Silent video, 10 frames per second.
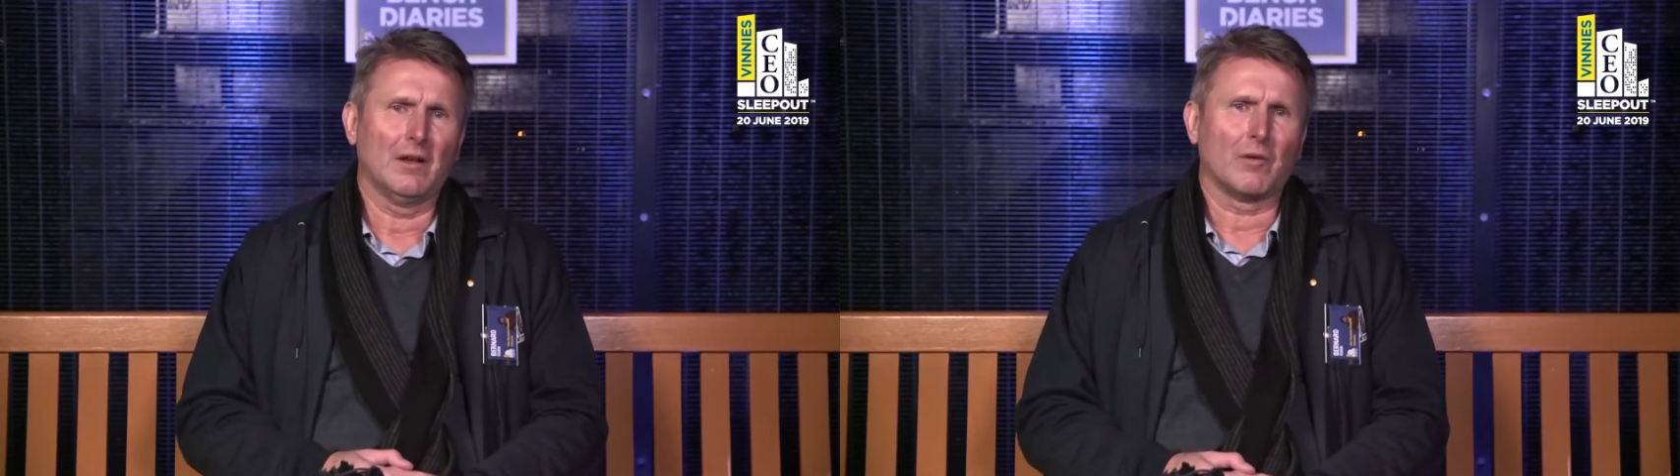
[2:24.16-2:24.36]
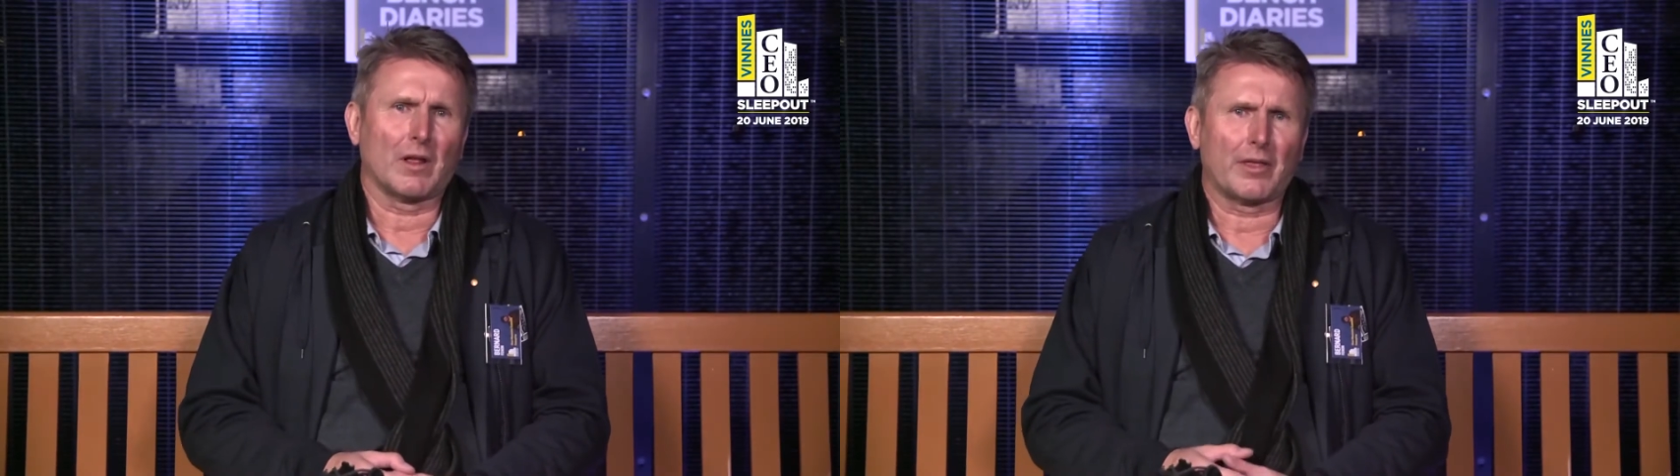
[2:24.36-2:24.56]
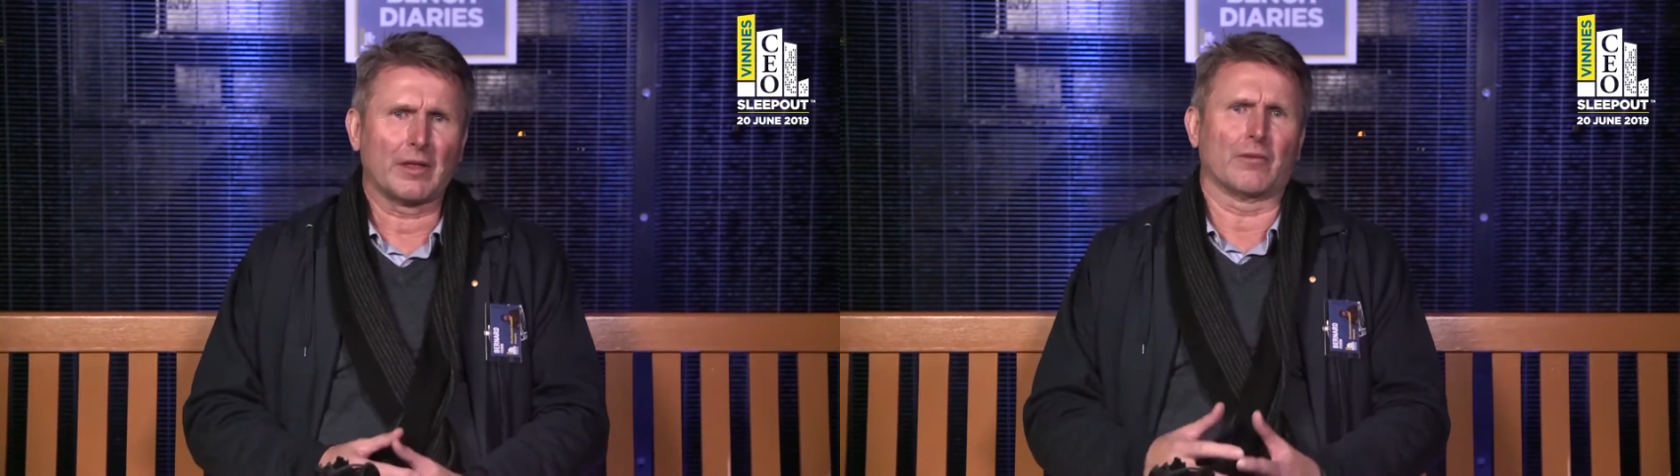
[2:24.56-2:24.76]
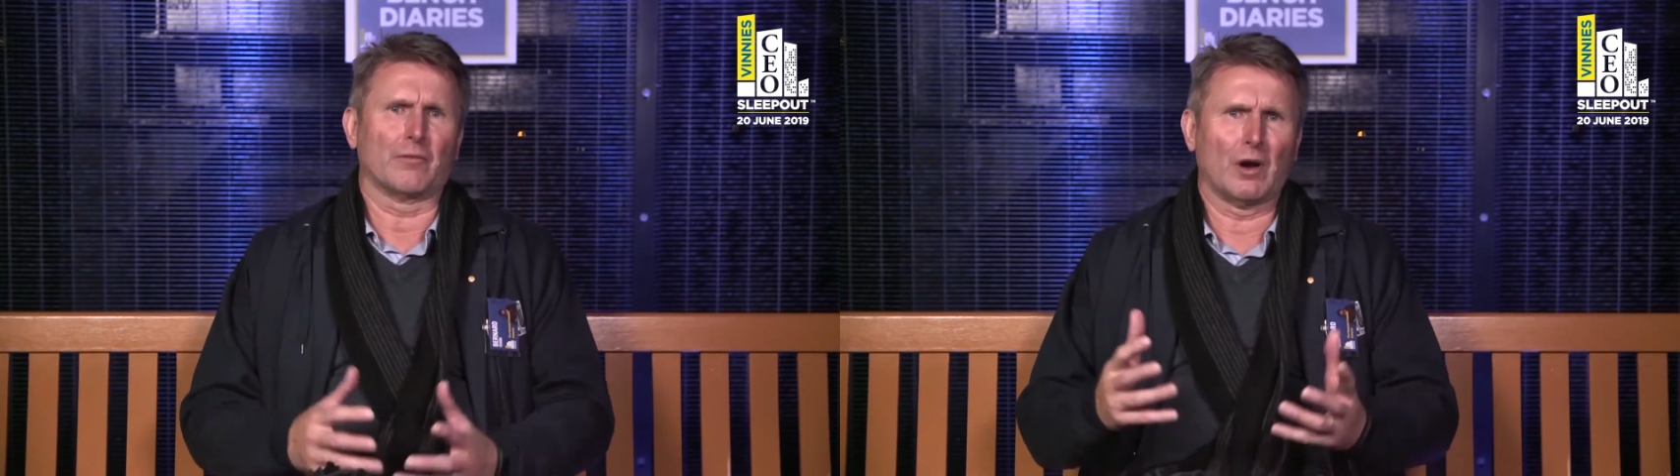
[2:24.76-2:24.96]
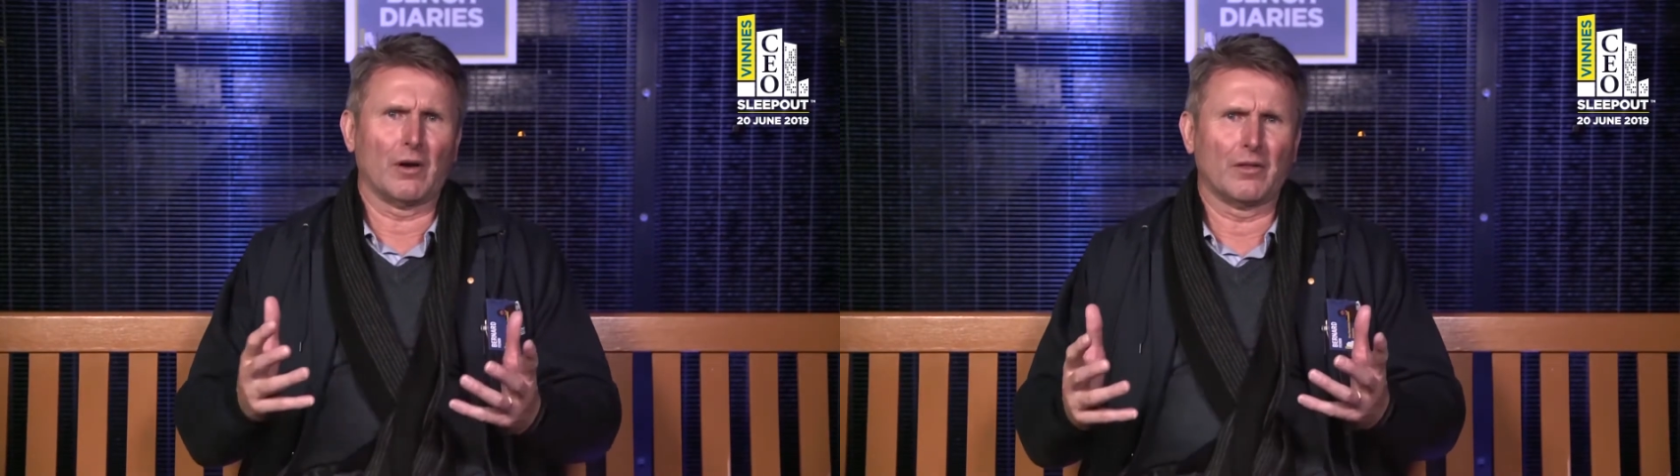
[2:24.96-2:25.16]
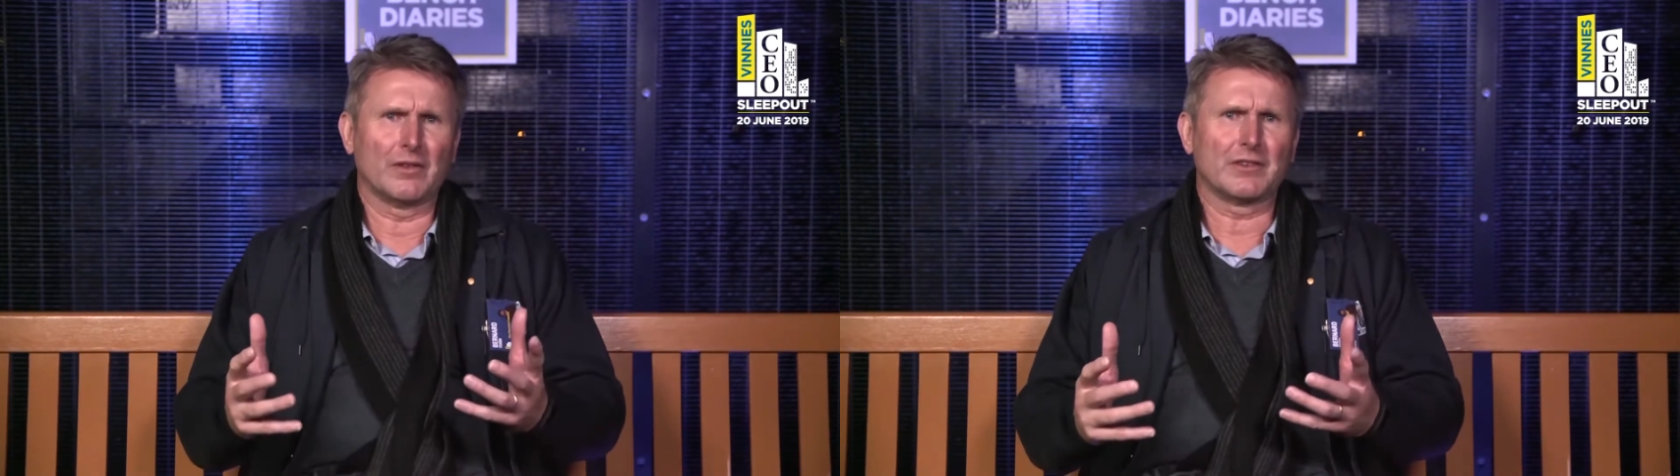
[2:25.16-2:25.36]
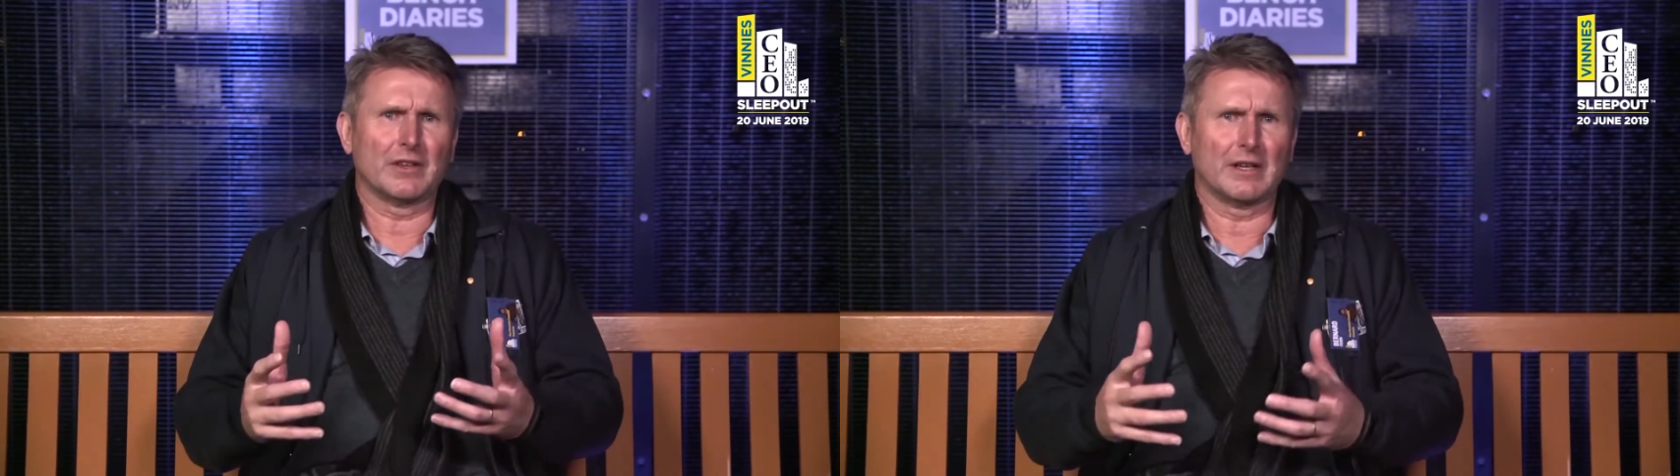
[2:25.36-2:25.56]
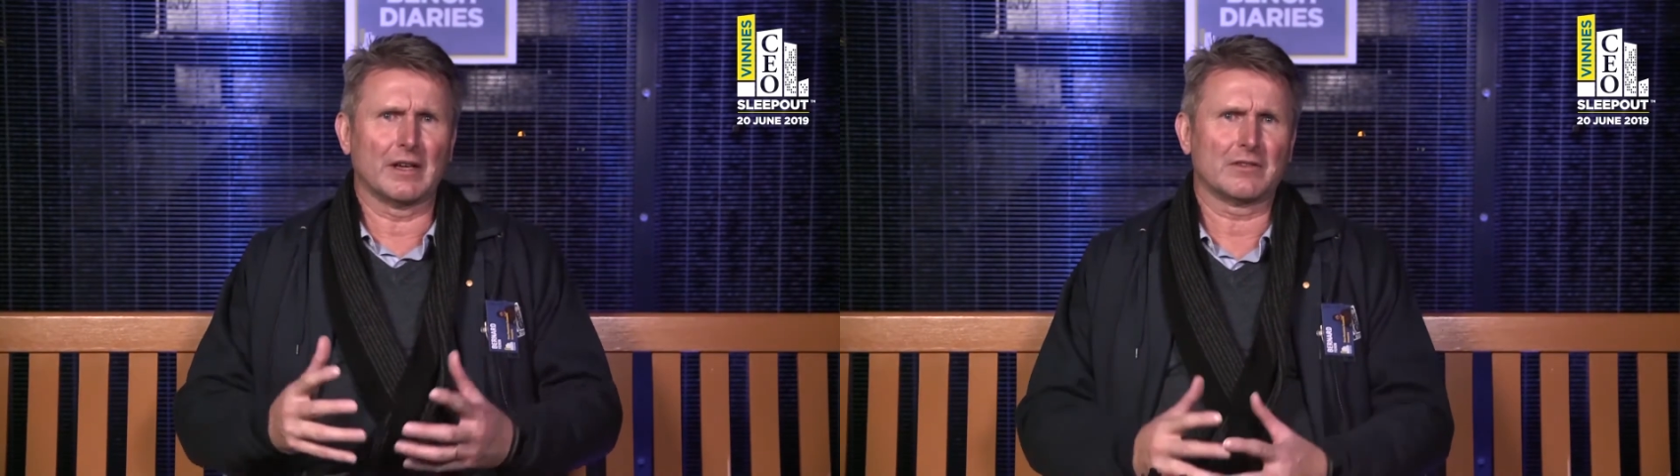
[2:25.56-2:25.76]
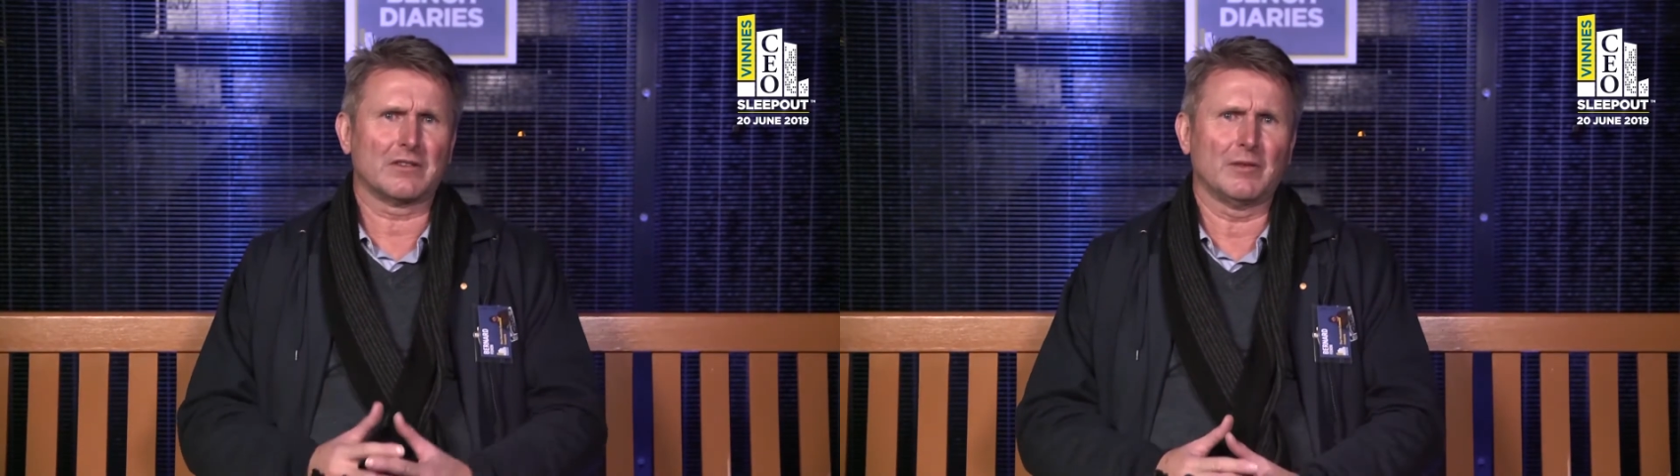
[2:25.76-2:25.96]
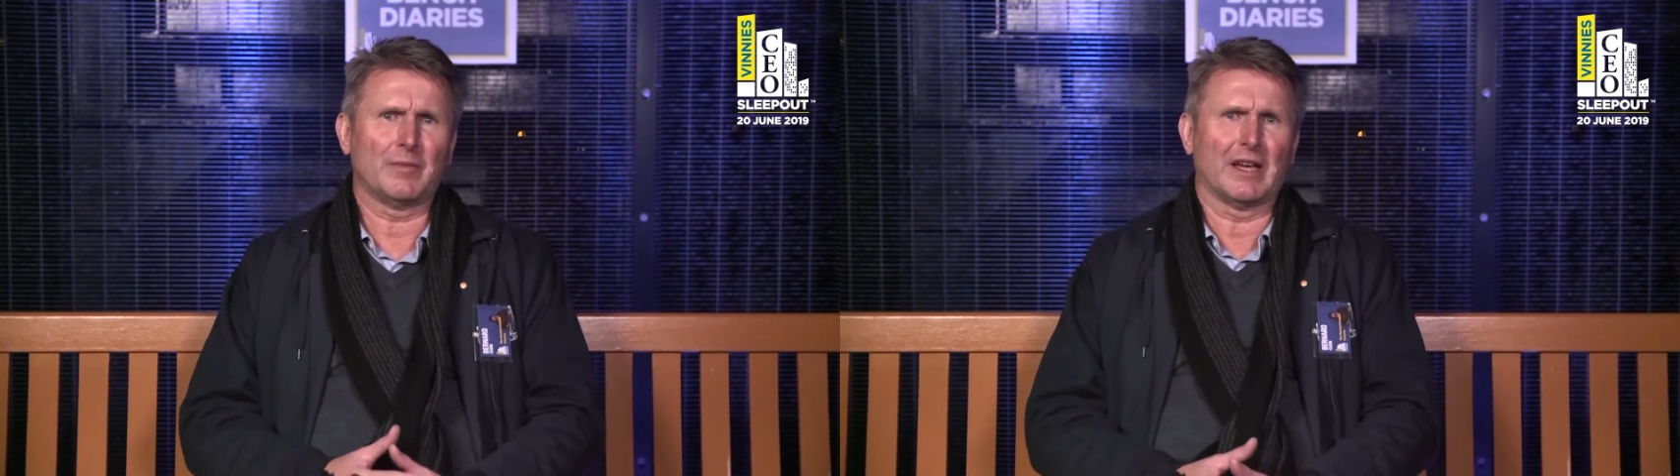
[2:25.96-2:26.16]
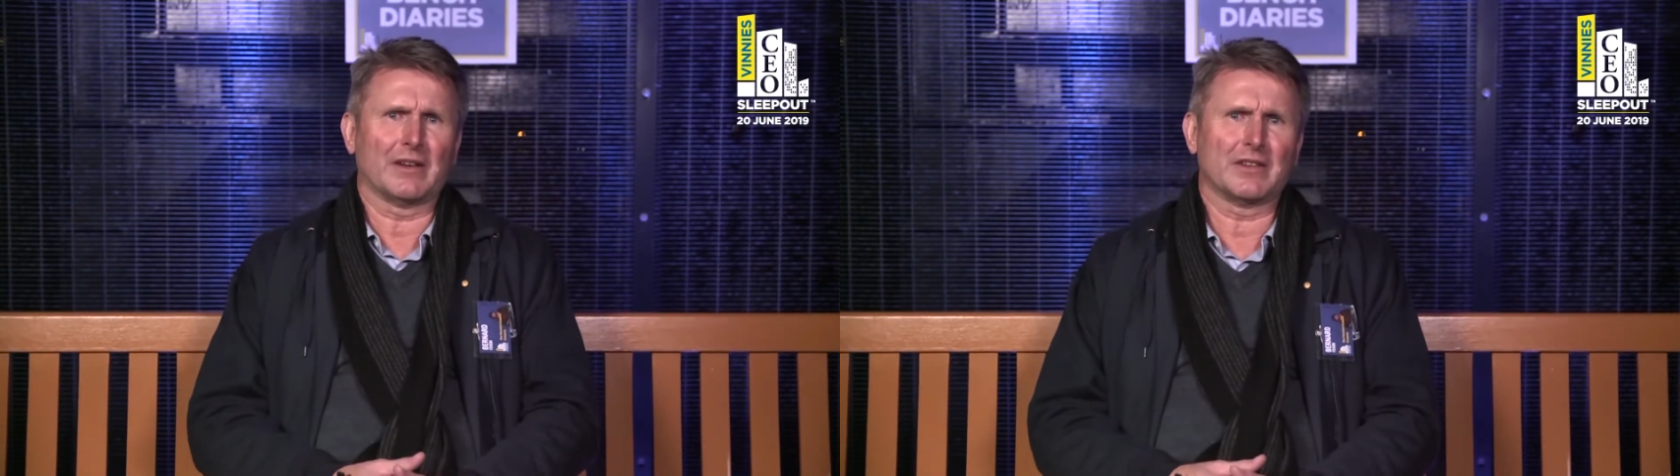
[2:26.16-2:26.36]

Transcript: Well, I think the role of the CEO Sleepout,